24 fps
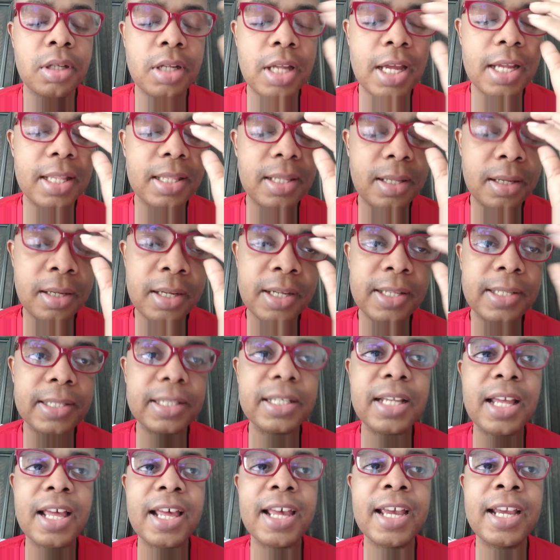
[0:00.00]
like the good
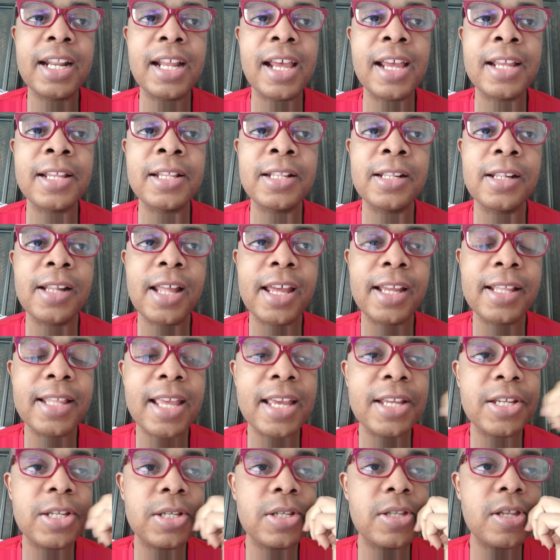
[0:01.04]
side, I like
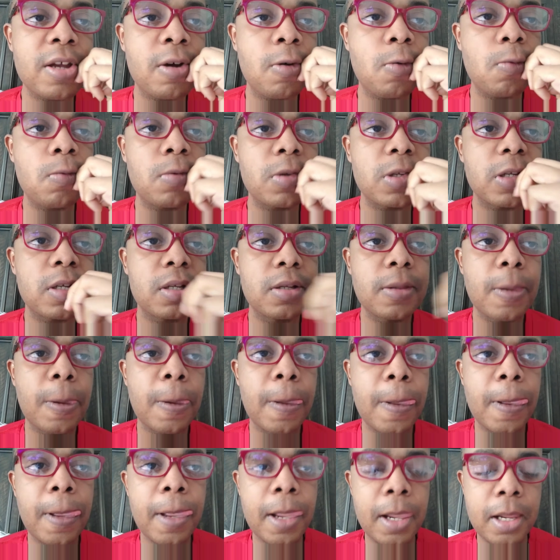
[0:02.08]
they just don't,
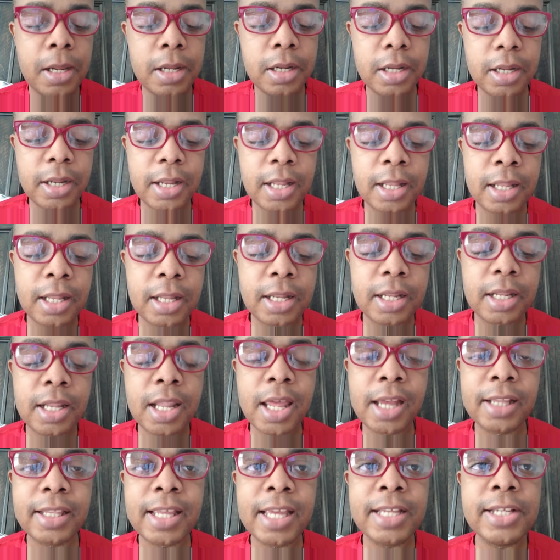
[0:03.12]

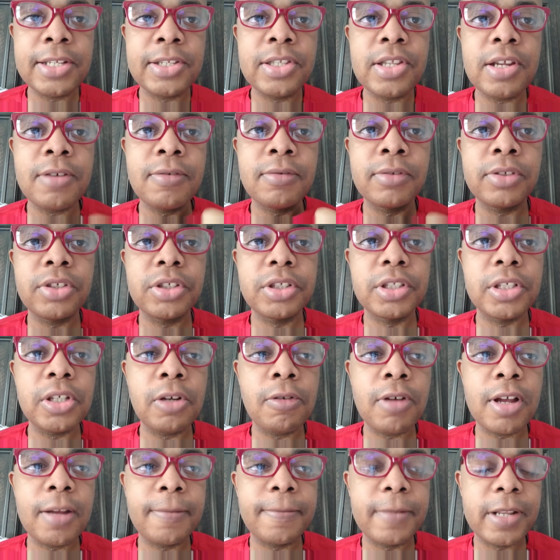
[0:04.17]
like they just don't
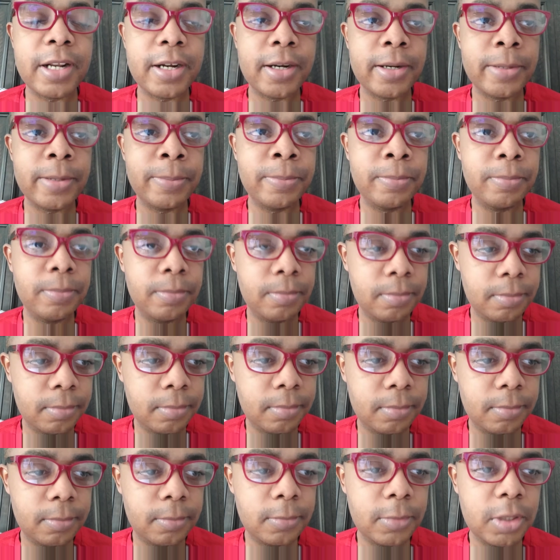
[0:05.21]
show off their,
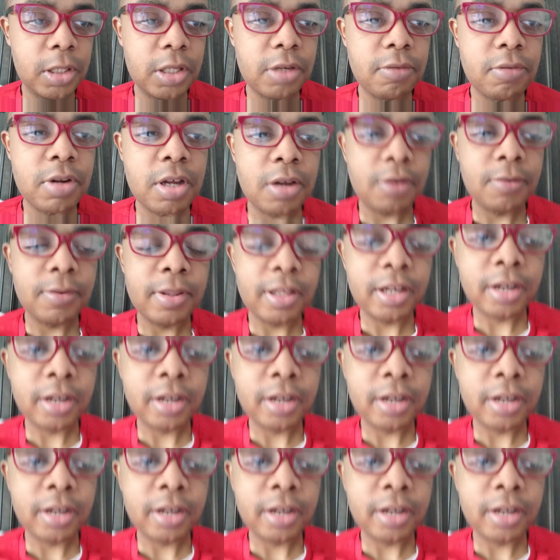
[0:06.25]
you know,